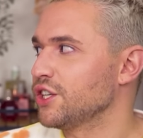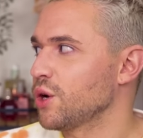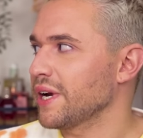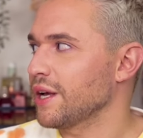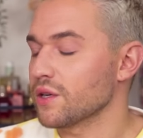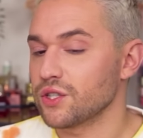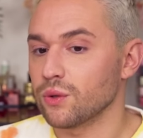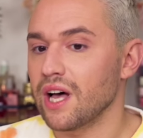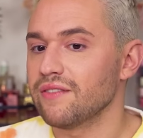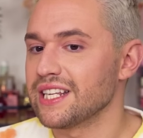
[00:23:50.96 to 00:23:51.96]
And you know what I
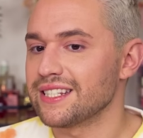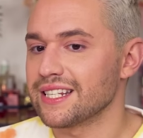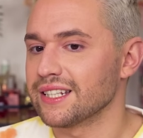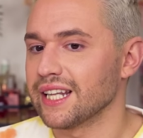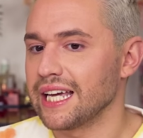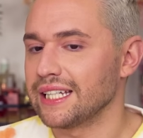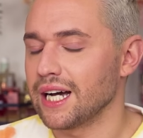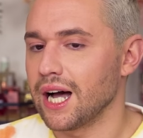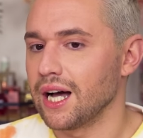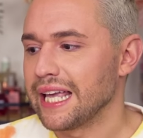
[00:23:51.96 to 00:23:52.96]
also love? This isn't like
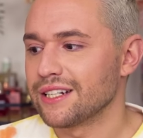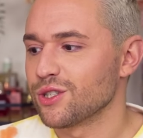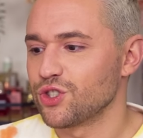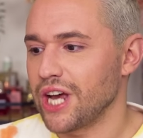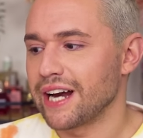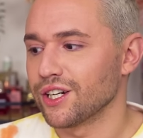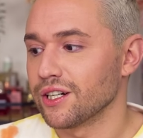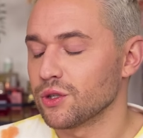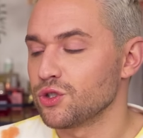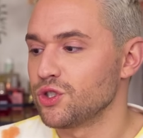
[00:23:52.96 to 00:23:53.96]
uh, Kendall
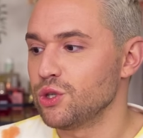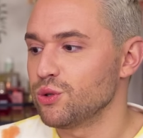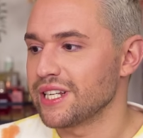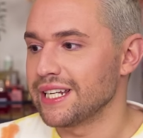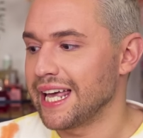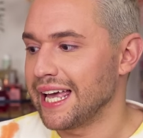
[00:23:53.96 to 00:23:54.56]
Jenner using